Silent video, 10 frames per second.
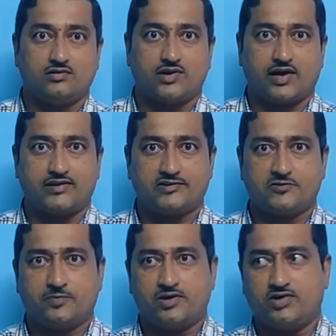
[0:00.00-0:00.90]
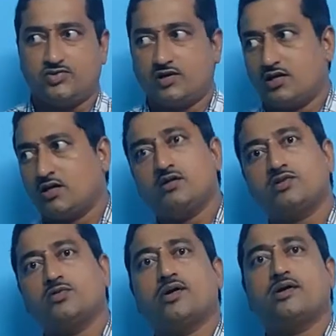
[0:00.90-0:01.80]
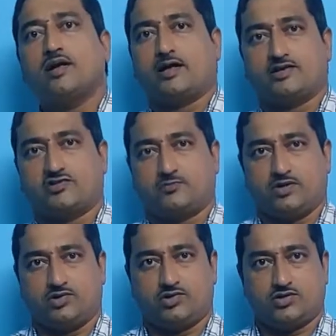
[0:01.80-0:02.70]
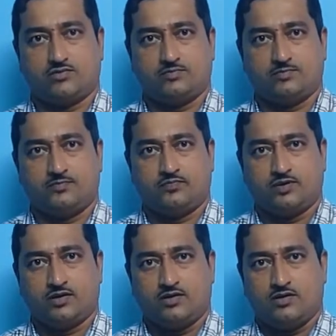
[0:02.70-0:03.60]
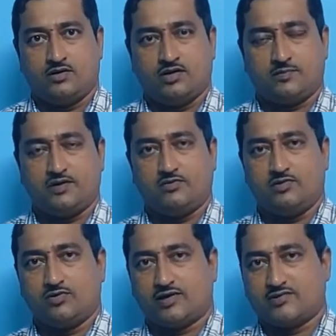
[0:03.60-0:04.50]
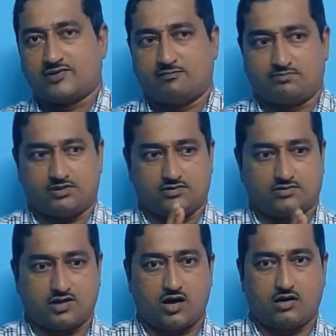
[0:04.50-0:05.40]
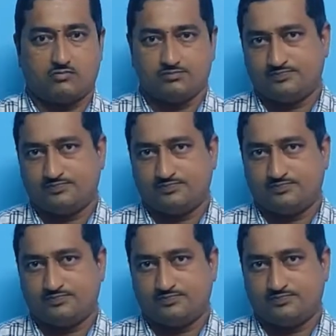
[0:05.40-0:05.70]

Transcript: direct speech into indirect speech? Let me give you an example. Ram